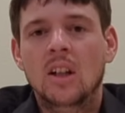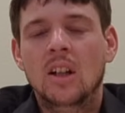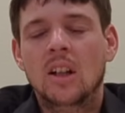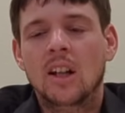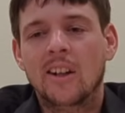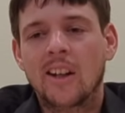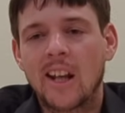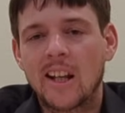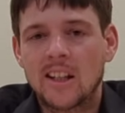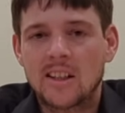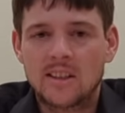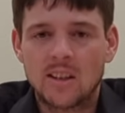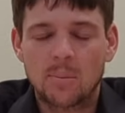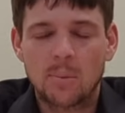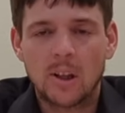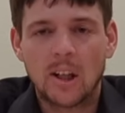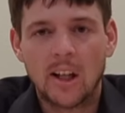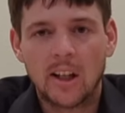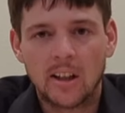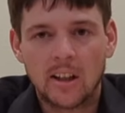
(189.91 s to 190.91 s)
and that eats up a
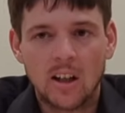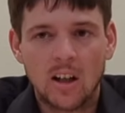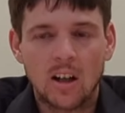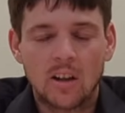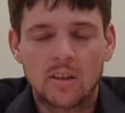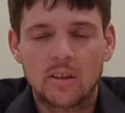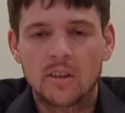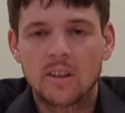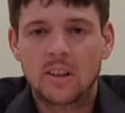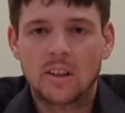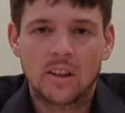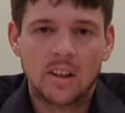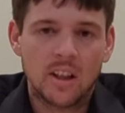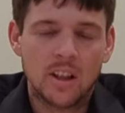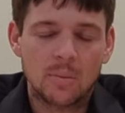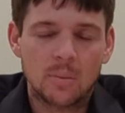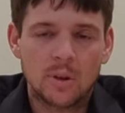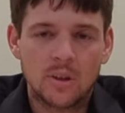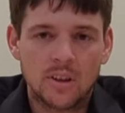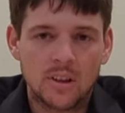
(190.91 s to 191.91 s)
lot of concrete and labor.